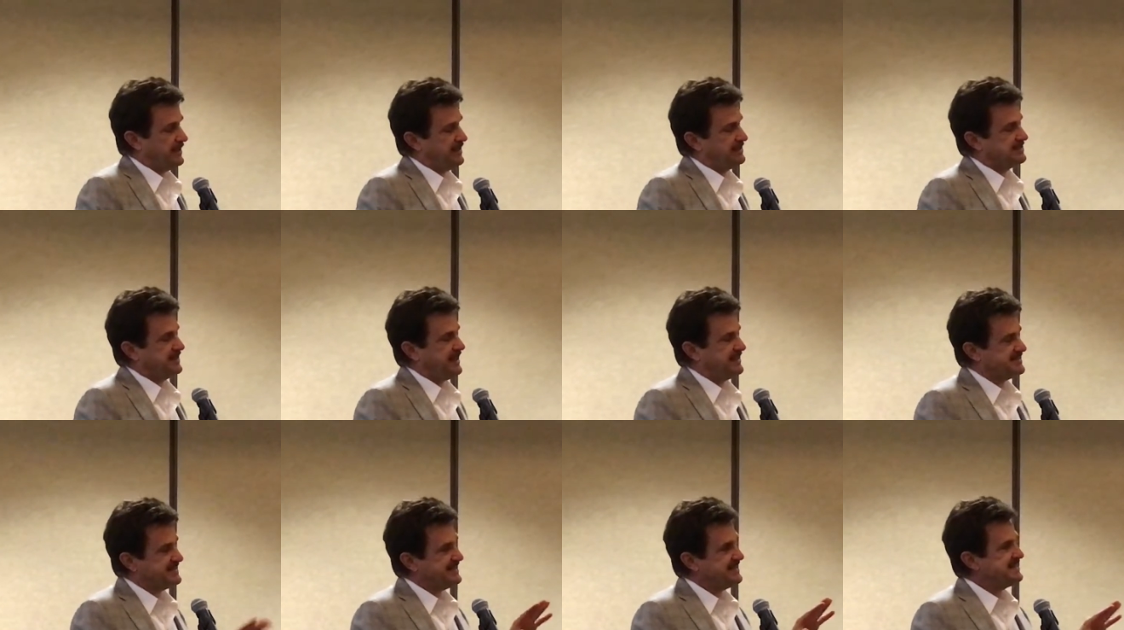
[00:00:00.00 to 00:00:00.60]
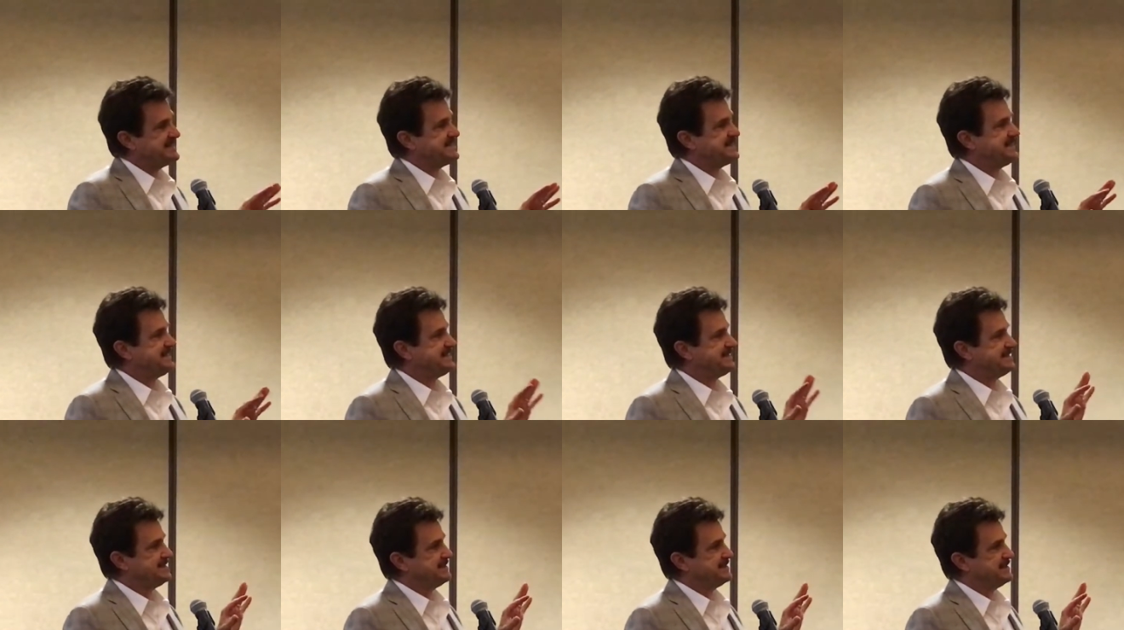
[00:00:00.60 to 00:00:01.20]
it's
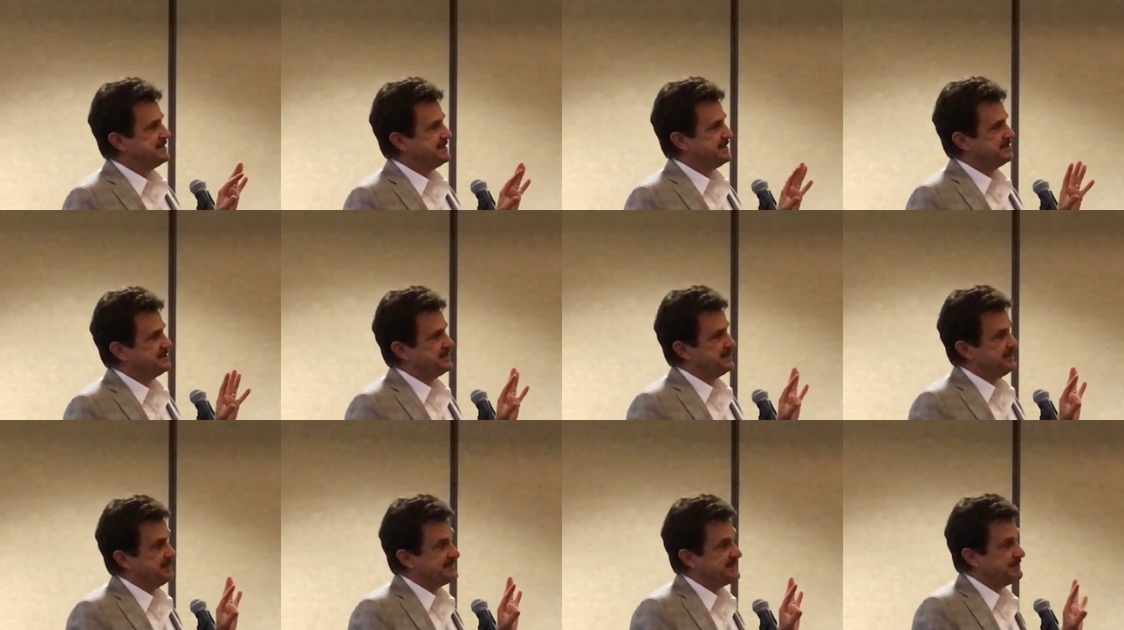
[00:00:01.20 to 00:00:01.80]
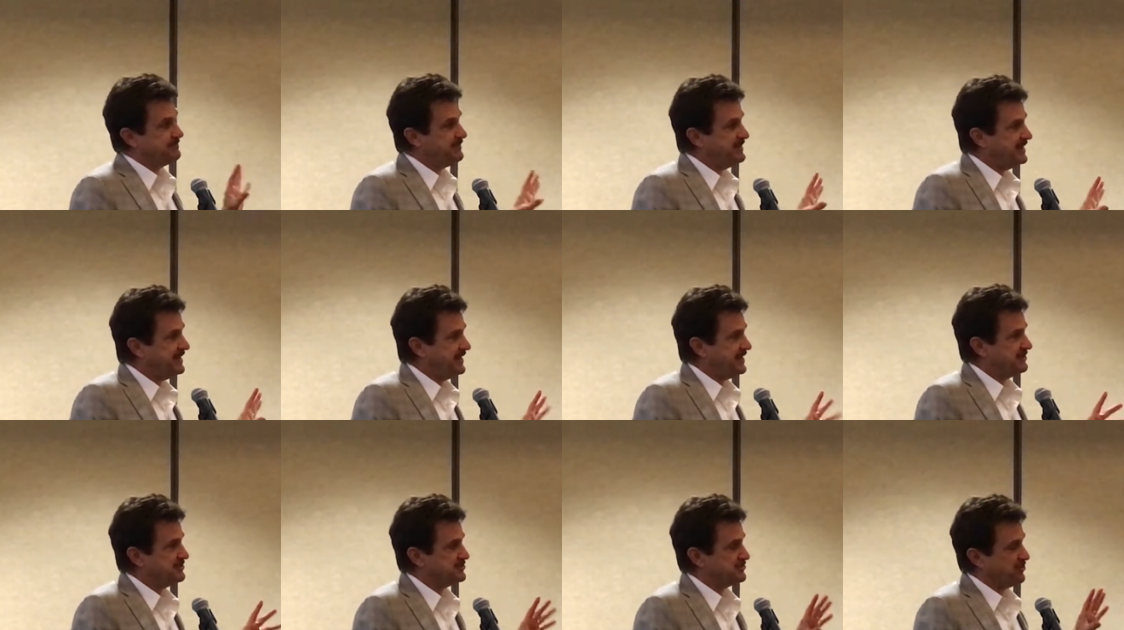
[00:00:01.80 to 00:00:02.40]
easy to
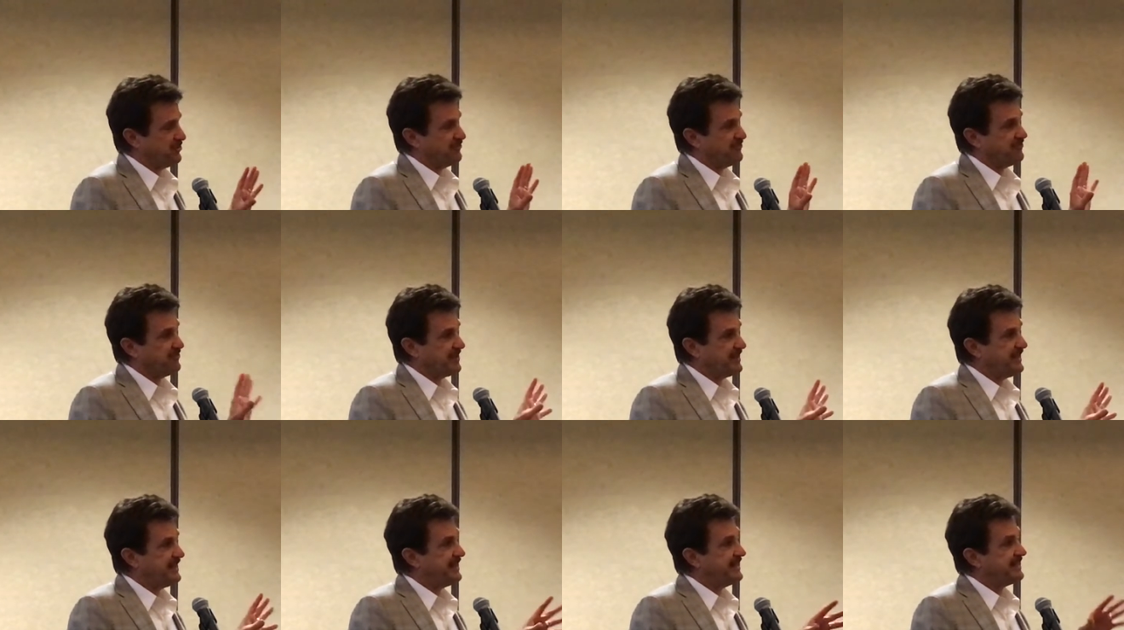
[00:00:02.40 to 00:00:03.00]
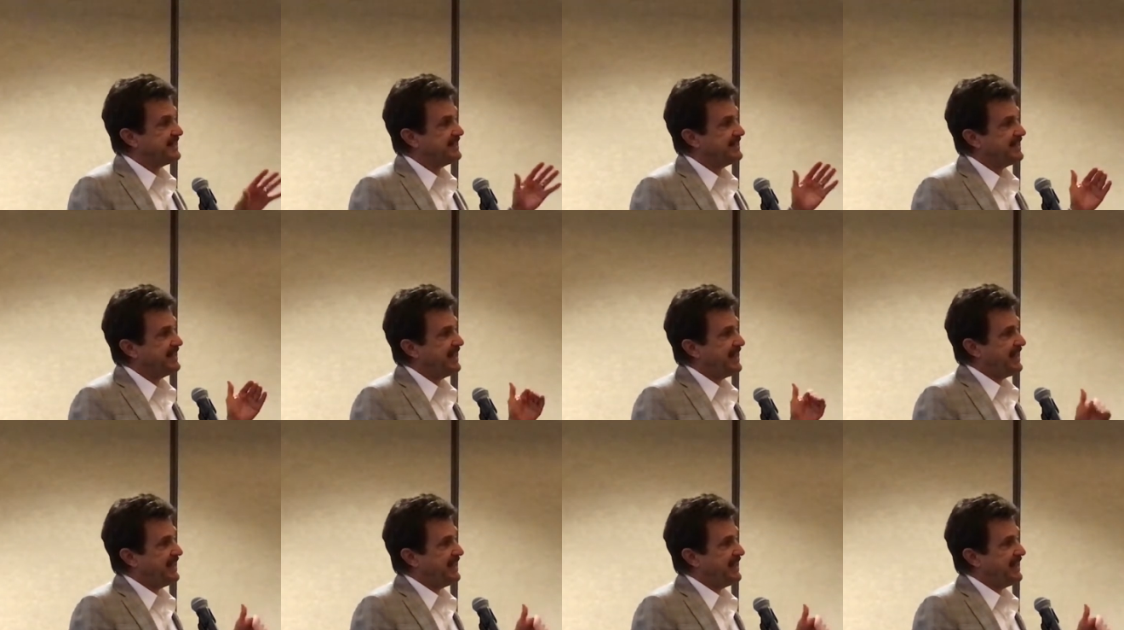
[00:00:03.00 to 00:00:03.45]
diminish or forget